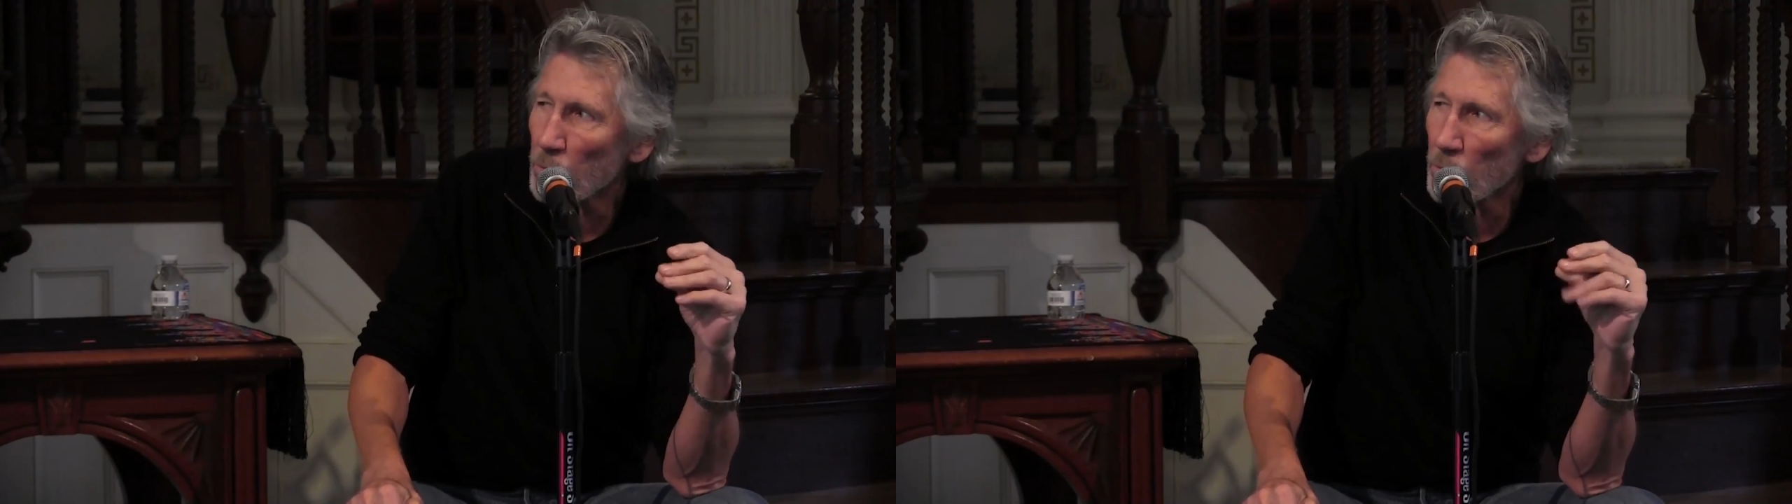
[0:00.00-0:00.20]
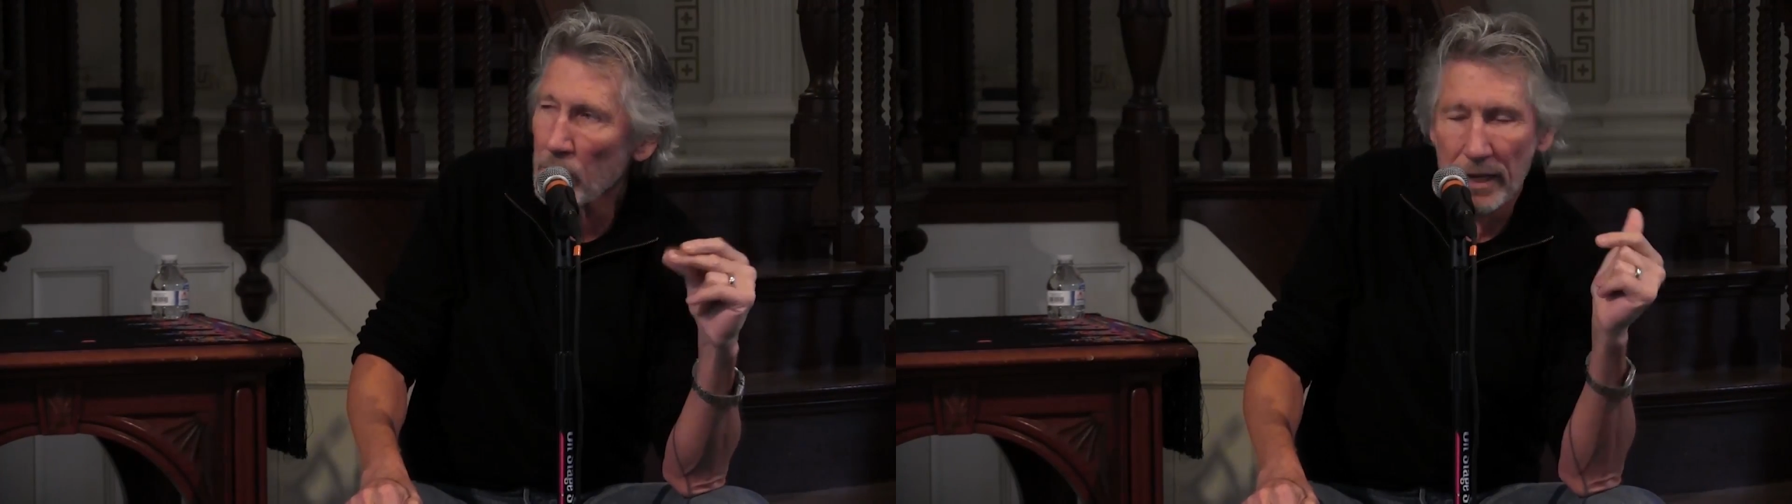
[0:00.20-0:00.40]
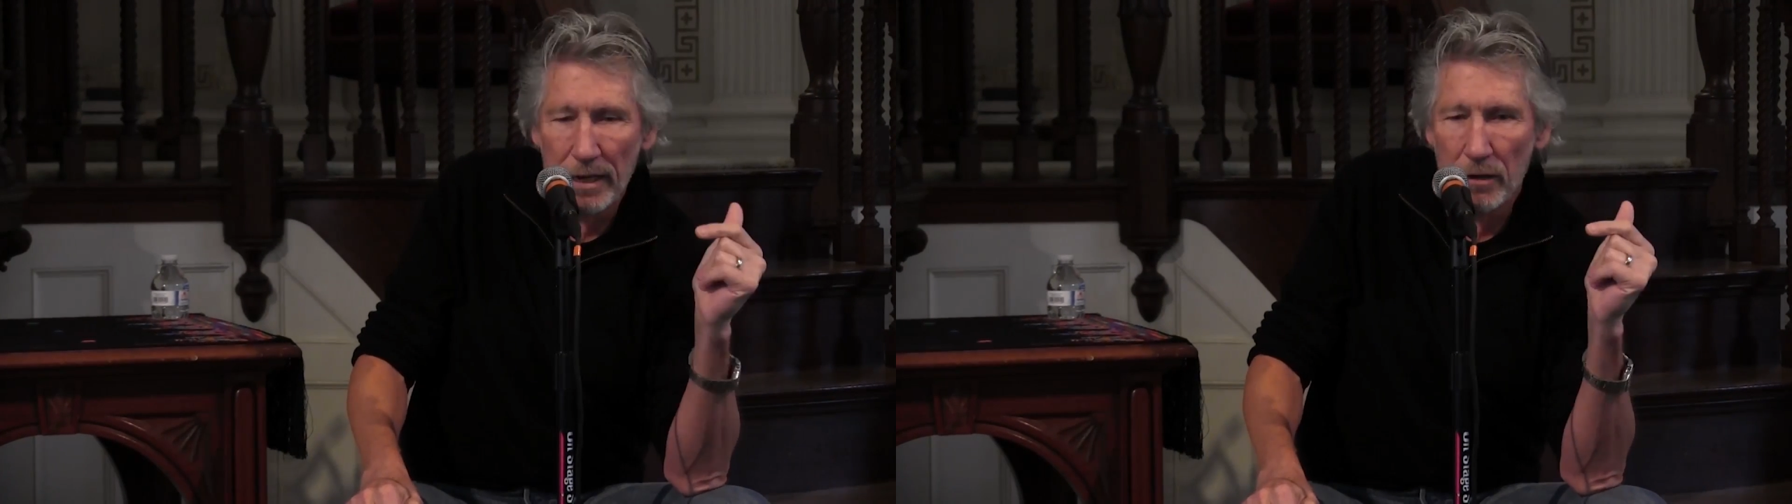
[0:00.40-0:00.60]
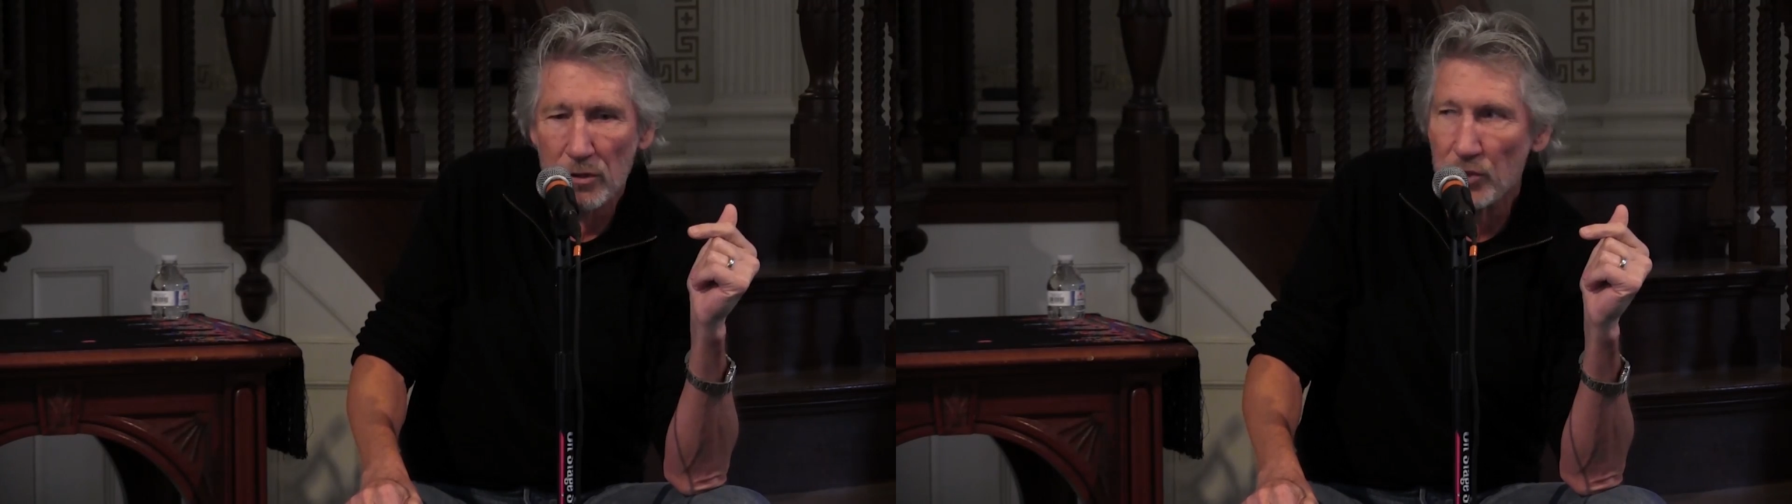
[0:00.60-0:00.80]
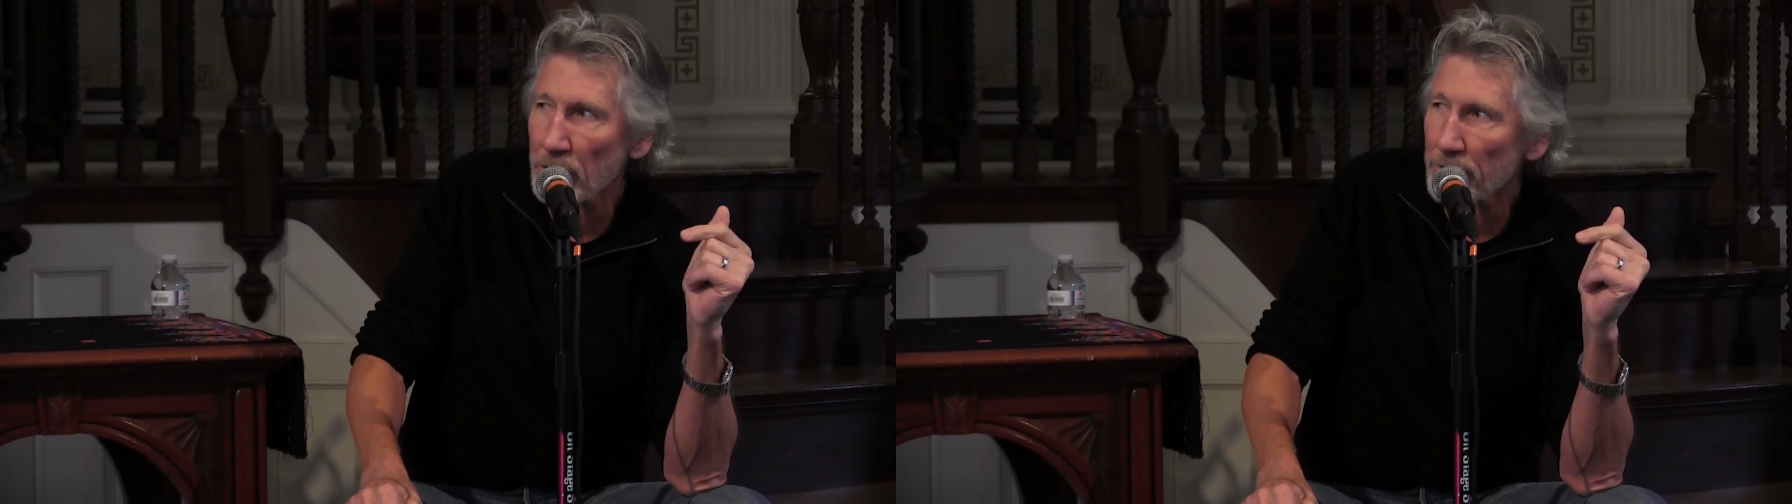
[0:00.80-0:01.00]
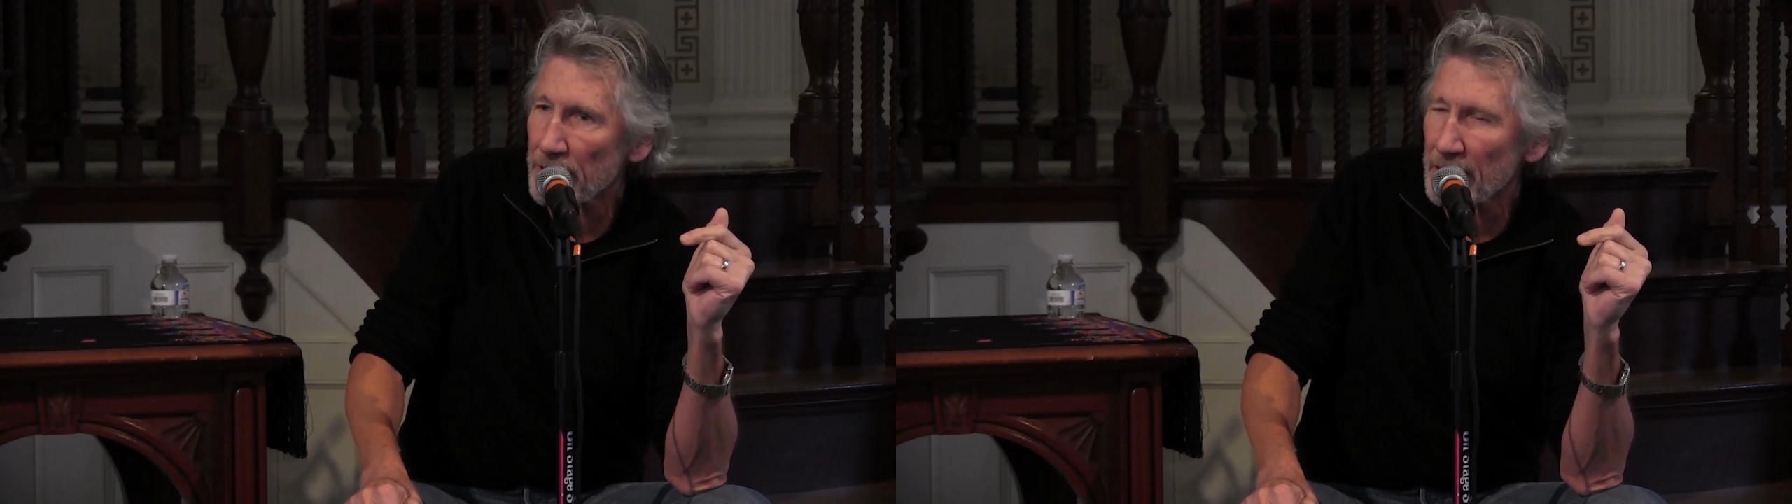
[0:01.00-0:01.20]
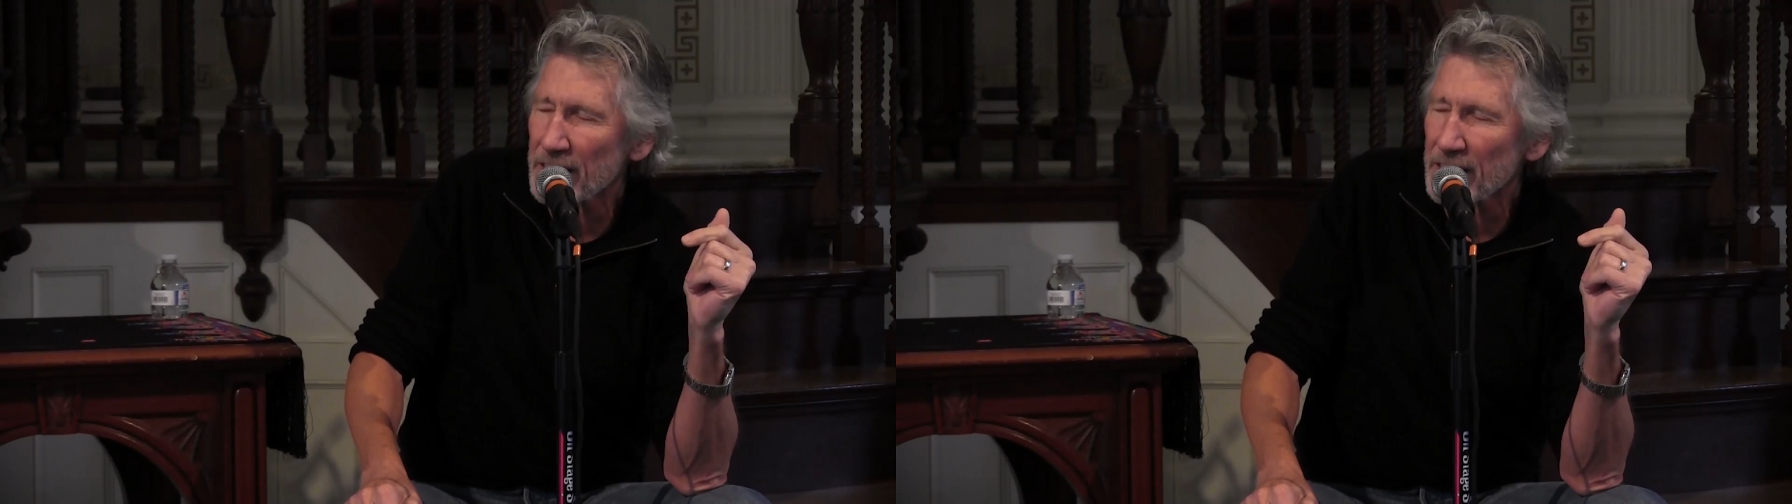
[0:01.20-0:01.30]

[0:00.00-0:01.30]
But when it goes off,